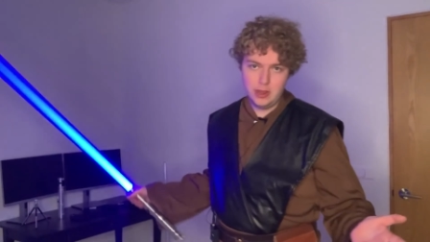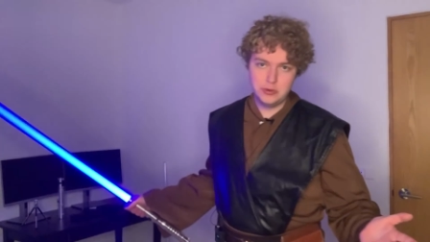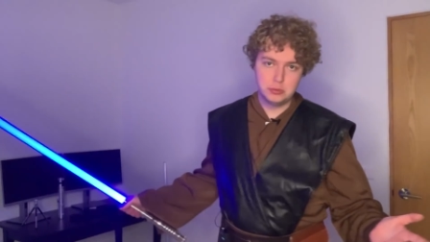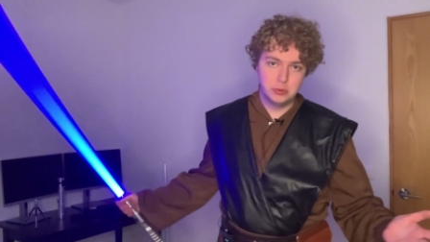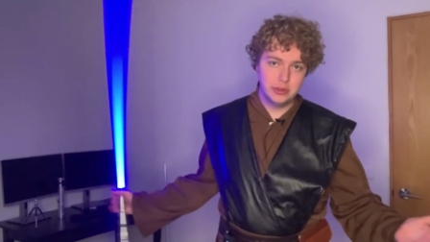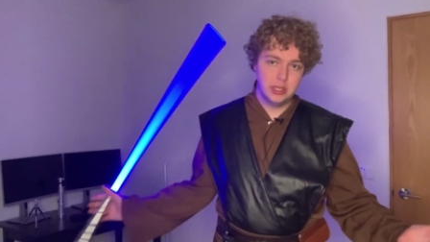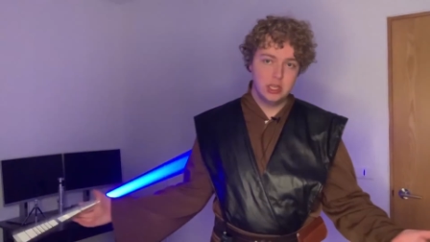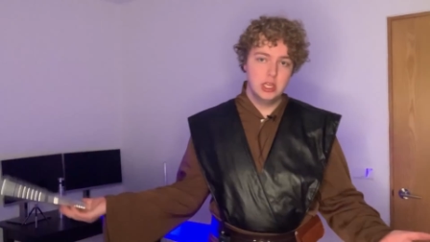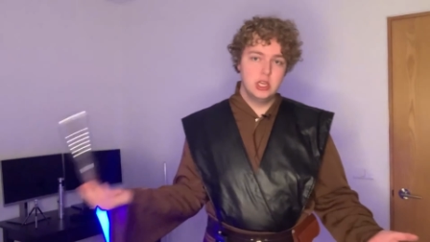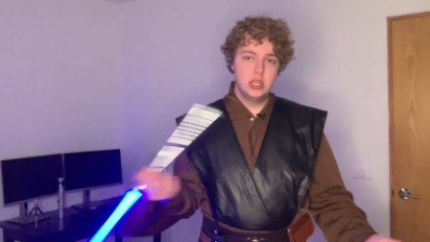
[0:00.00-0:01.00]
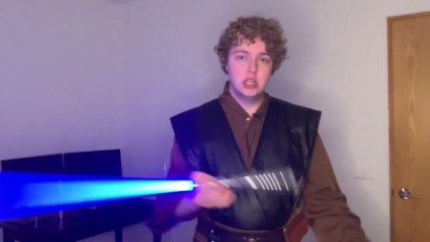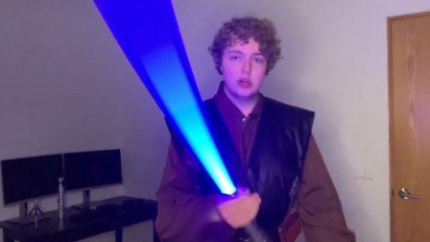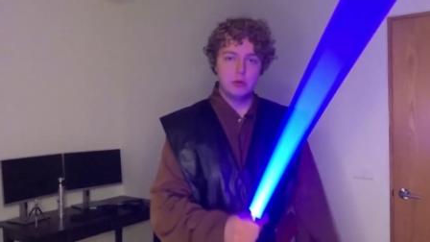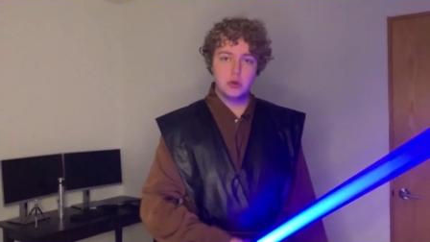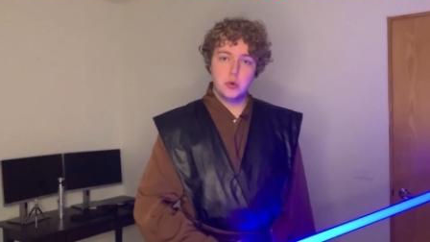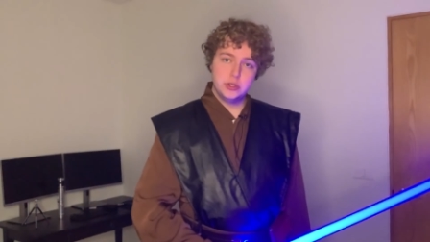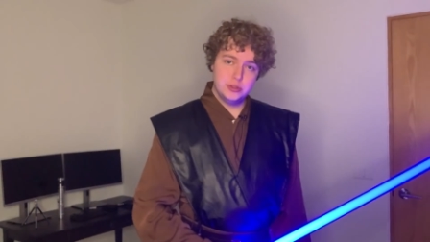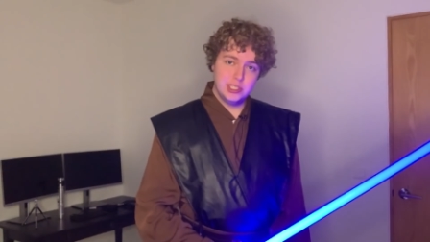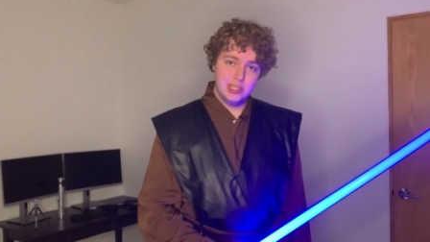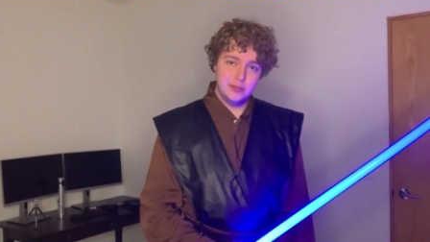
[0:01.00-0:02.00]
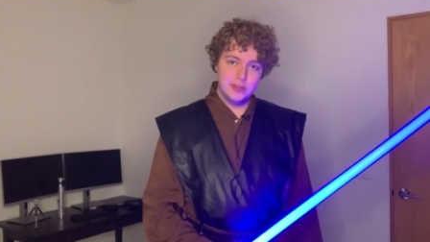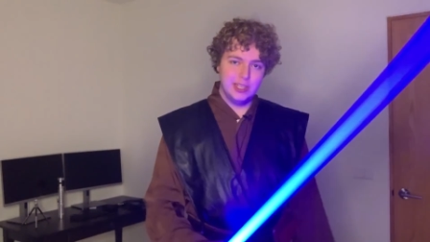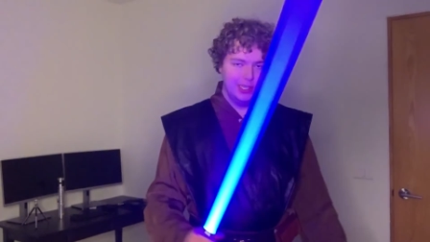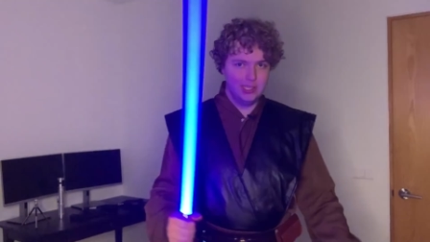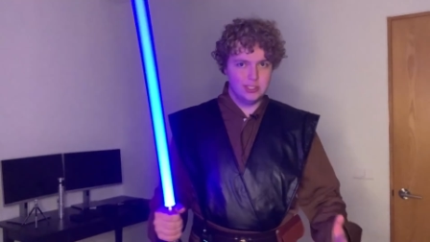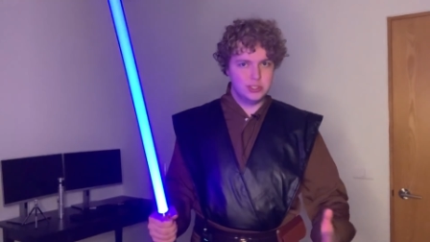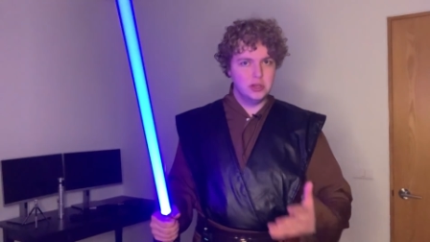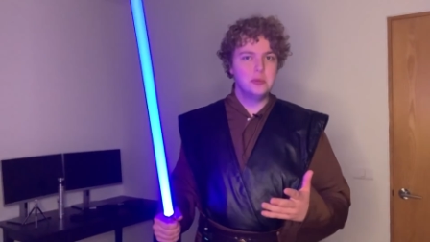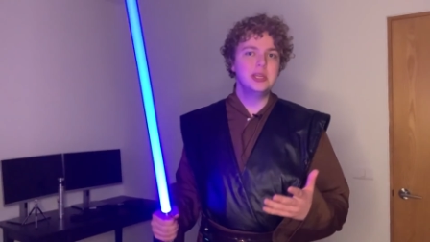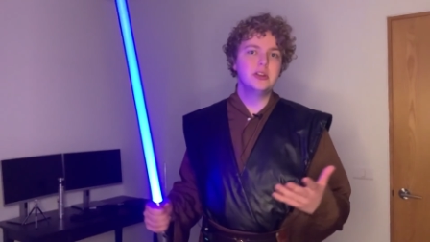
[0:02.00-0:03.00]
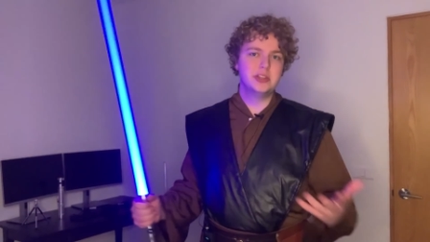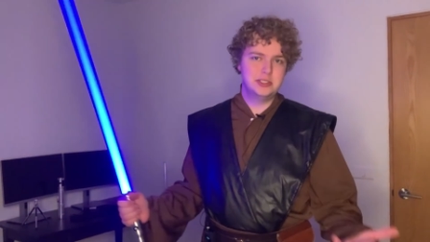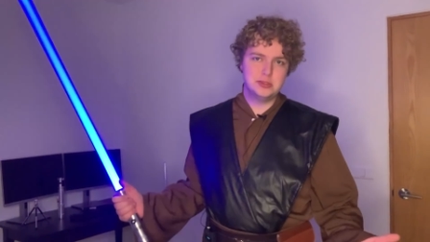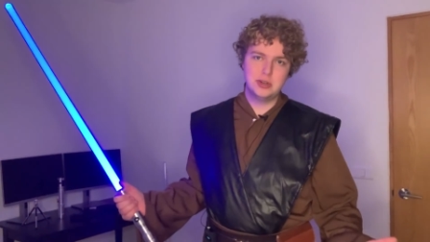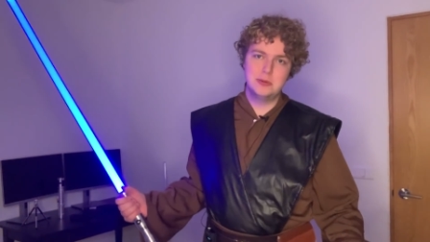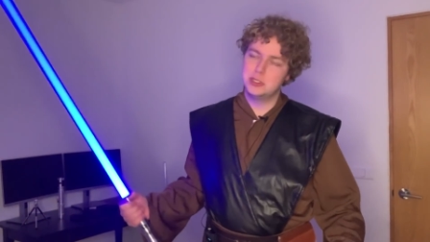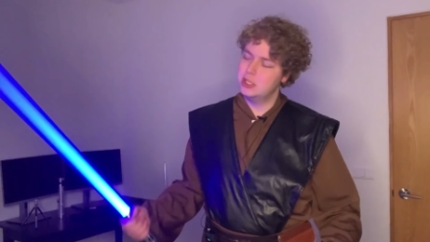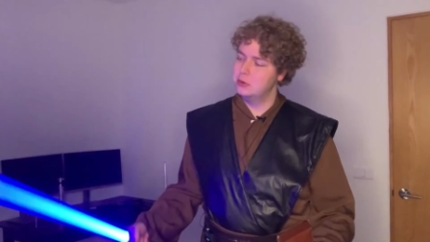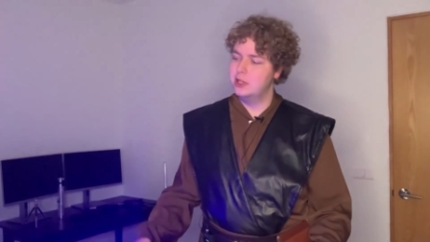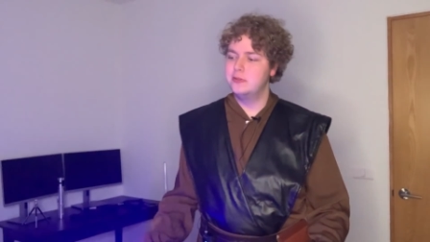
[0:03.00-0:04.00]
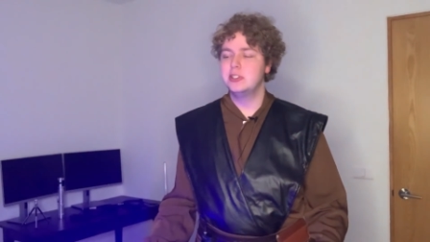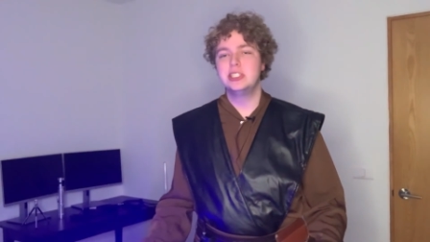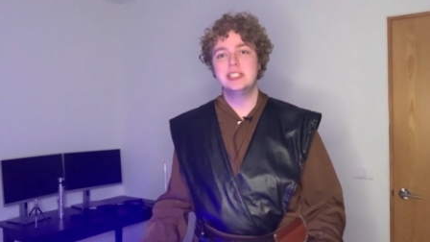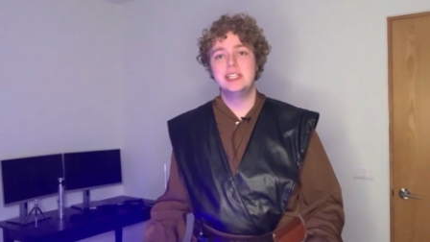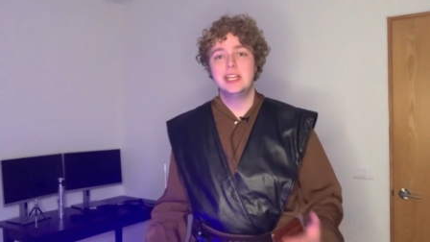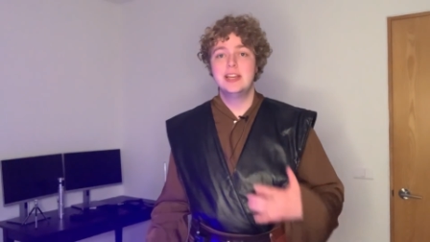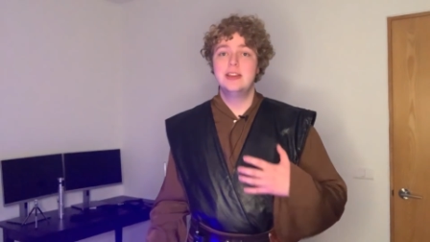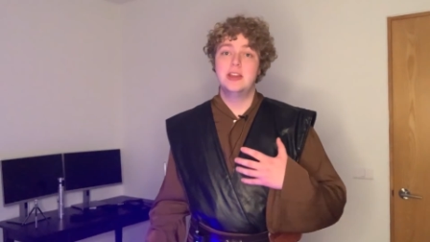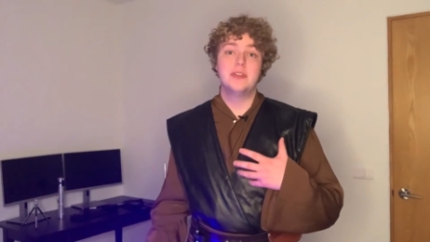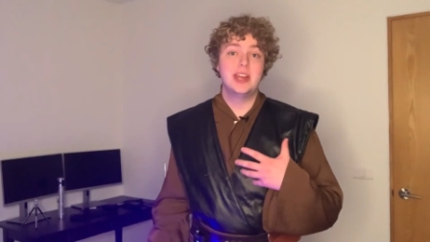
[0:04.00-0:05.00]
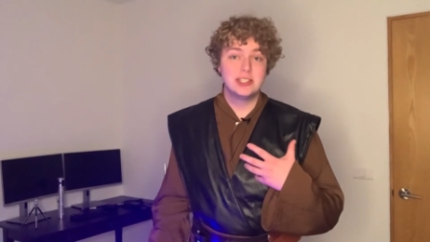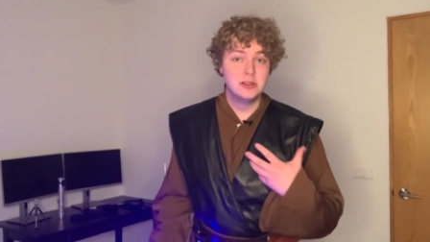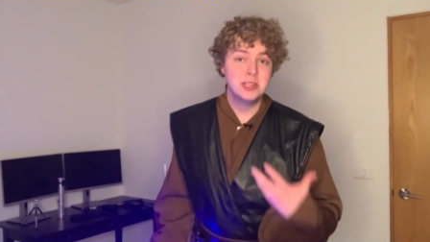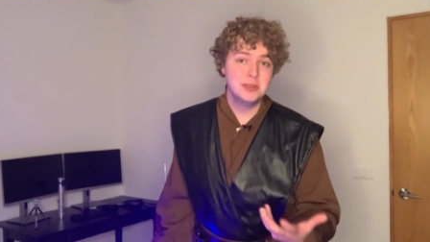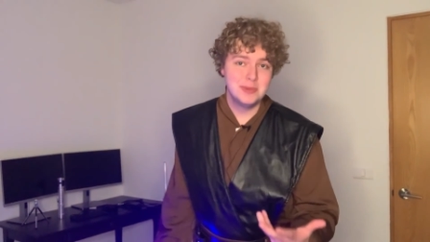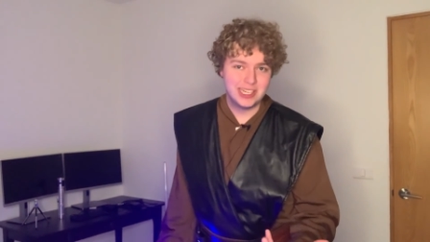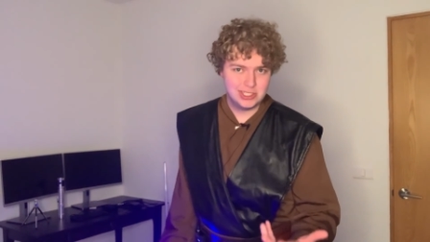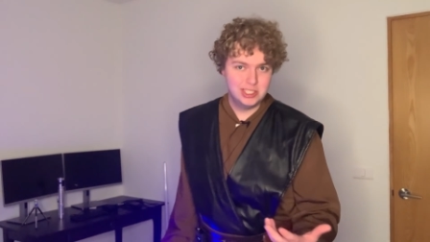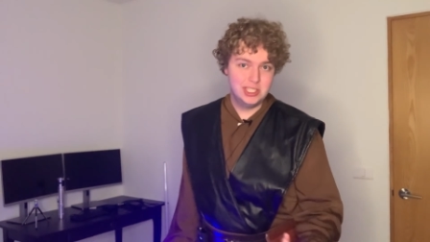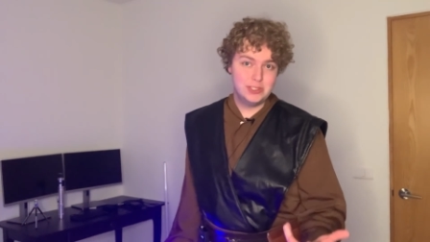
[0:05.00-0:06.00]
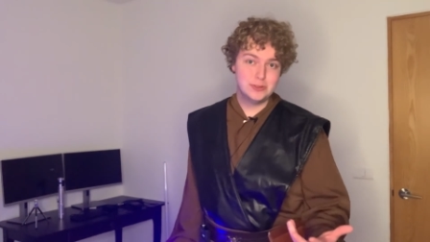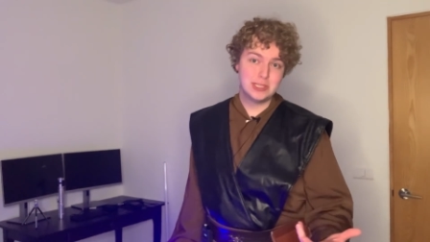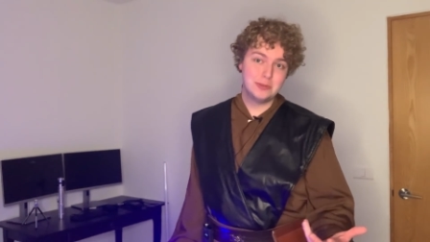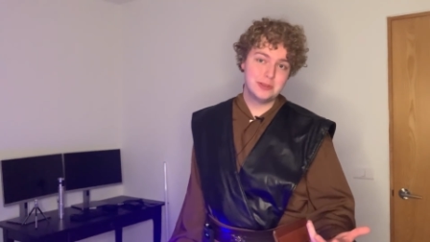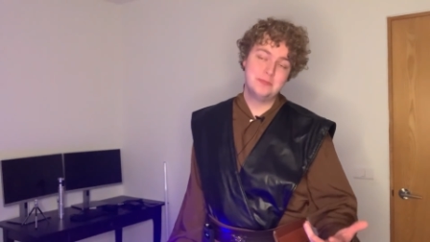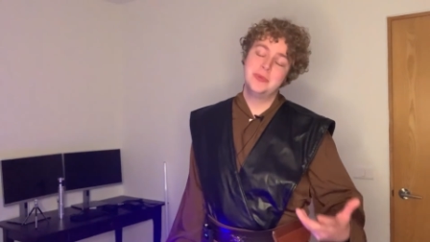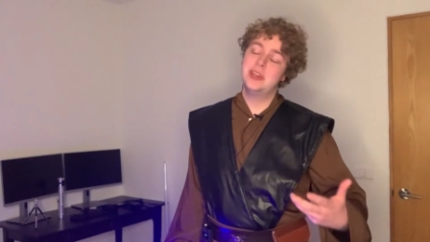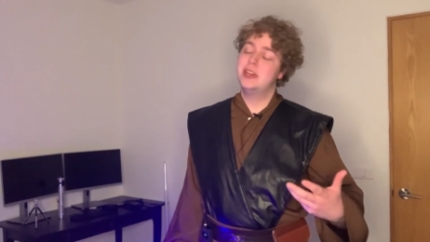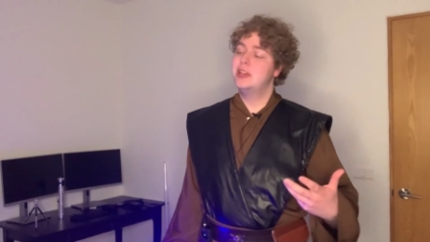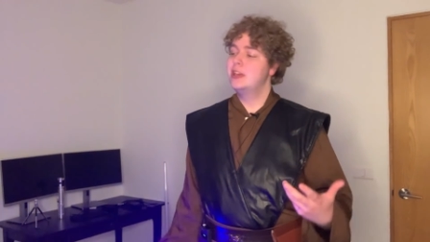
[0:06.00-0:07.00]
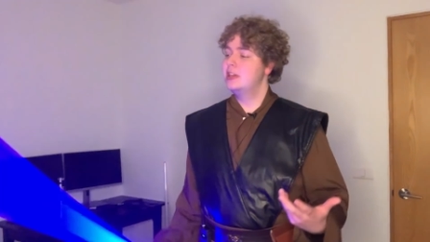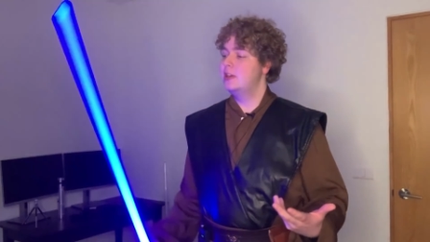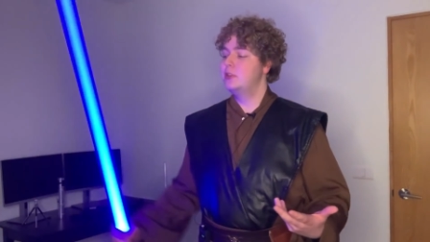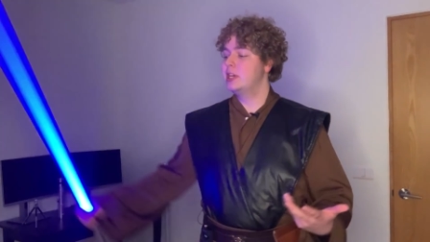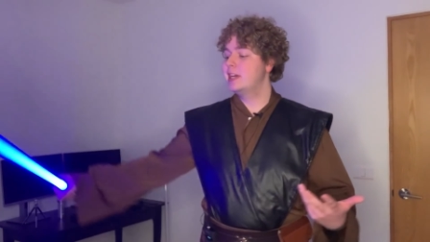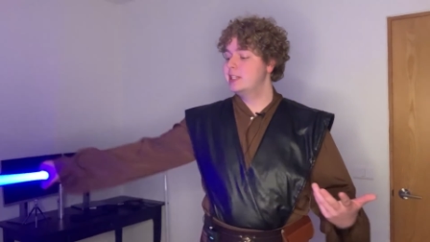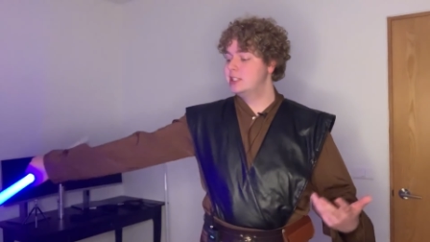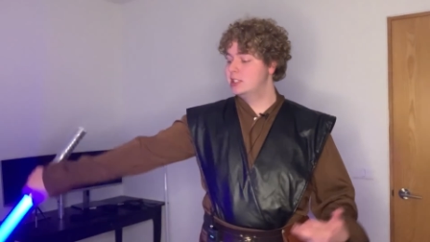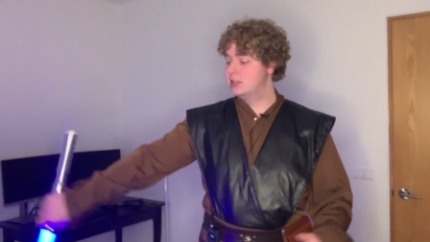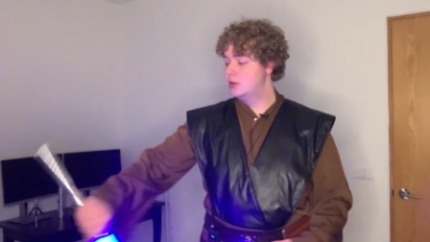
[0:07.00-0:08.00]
comfortable with it, record yourself and show me on Instagram, because I would love to see if I actually managed to teach you something. If you guys